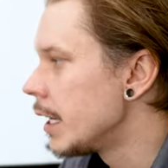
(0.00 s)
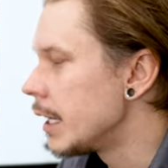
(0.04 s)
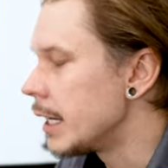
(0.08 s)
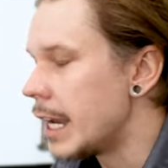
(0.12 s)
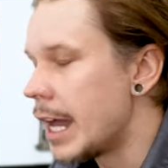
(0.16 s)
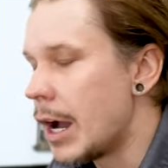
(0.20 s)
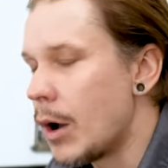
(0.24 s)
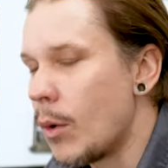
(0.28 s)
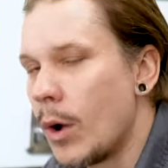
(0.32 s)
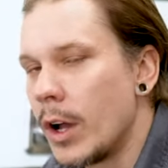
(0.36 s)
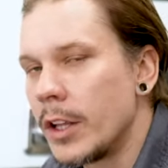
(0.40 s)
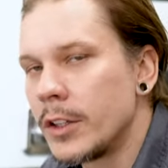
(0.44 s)

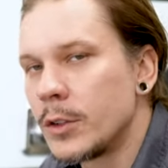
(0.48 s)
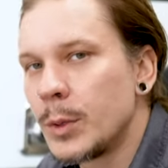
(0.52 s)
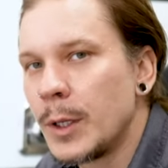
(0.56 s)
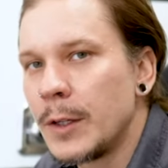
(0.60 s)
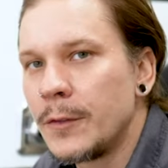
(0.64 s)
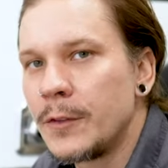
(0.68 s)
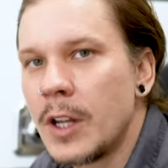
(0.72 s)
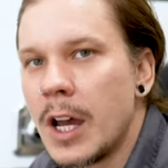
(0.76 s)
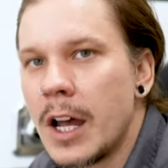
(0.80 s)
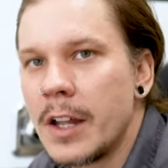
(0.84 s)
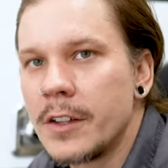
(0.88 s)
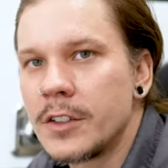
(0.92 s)
Now, once
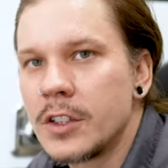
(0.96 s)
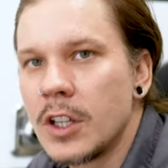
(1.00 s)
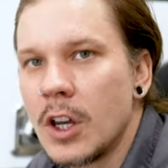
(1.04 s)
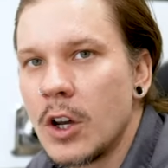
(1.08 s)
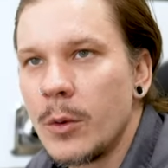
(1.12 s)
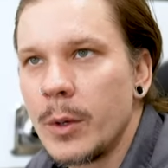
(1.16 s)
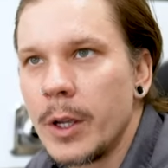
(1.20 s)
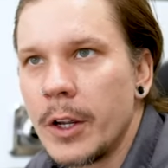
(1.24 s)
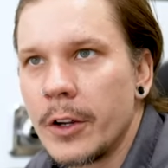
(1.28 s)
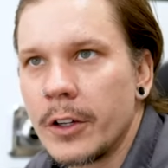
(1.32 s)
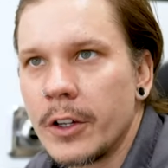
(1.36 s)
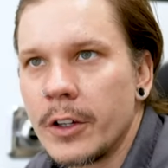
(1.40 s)
we've done
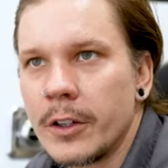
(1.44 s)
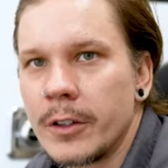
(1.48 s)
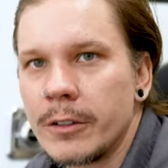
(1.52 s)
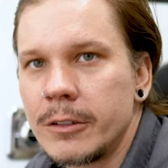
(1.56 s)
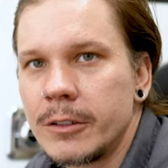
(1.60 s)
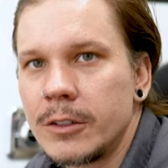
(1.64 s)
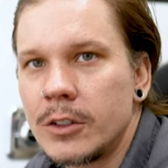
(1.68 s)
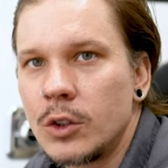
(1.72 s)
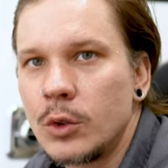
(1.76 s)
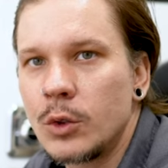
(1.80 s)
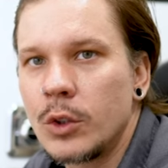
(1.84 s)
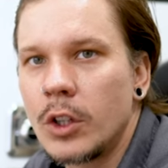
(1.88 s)
so, we are
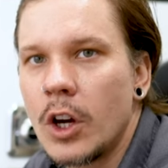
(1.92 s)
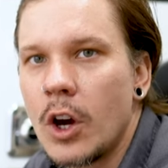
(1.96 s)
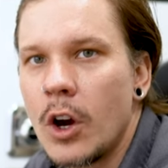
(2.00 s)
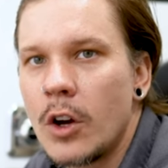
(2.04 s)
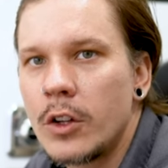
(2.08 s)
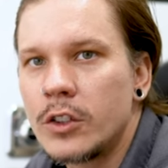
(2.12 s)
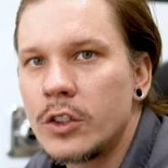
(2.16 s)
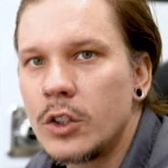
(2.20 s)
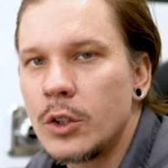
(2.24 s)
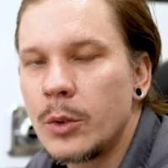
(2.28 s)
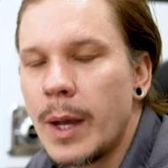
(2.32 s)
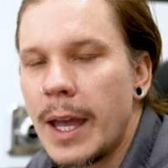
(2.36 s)
going to
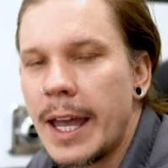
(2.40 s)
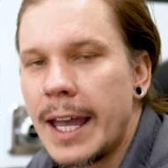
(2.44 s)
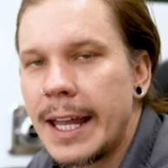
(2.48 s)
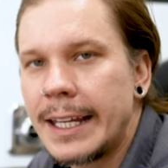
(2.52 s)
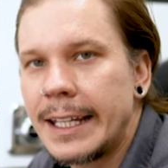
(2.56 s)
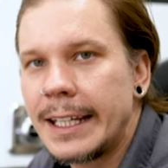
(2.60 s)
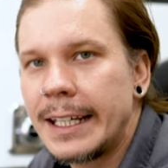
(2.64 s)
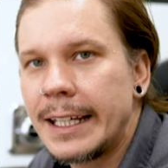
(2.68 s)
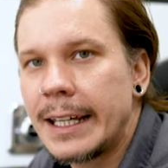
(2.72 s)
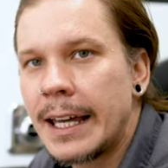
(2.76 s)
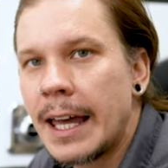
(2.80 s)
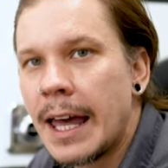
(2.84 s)
go to
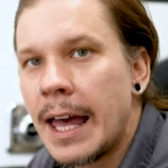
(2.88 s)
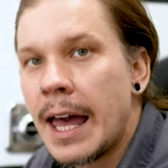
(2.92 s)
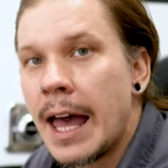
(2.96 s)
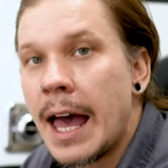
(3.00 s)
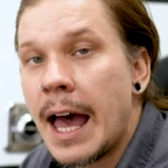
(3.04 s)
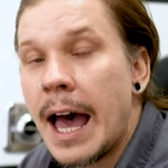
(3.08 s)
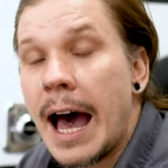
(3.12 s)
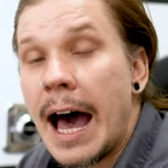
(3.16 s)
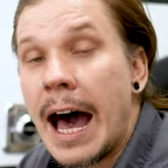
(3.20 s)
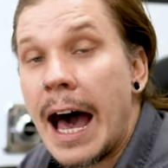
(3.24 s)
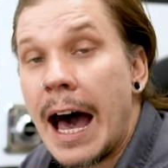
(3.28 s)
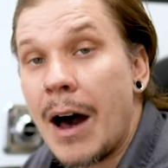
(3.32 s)
any
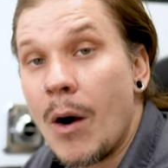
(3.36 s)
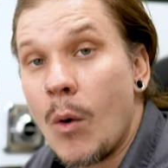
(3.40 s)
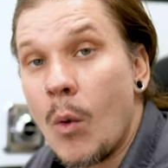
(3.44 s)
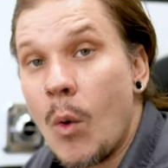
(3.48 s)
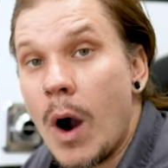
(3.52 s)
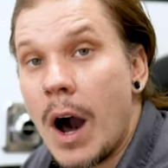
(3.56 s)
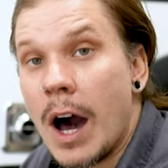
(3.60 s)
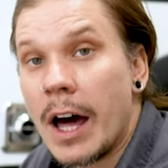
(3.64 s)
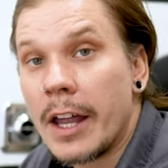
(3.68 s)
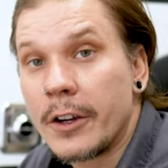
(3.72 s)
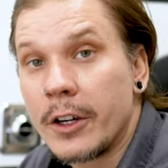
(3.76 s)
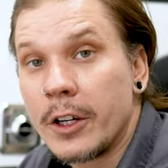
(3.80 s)
hot
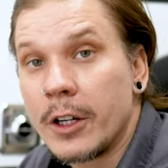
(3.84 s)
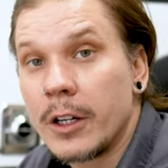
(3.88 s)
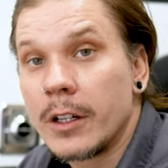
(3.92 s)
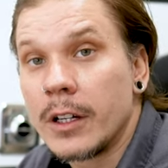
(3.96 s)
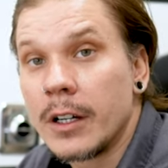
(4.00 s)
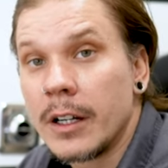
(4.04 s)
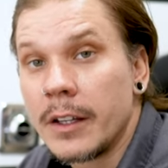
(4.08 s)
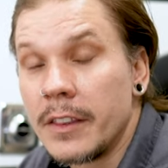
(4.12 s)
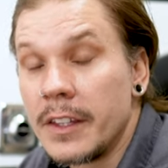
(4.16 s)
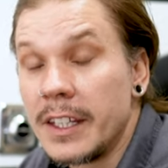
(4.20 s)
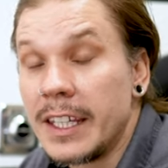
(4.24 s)
water,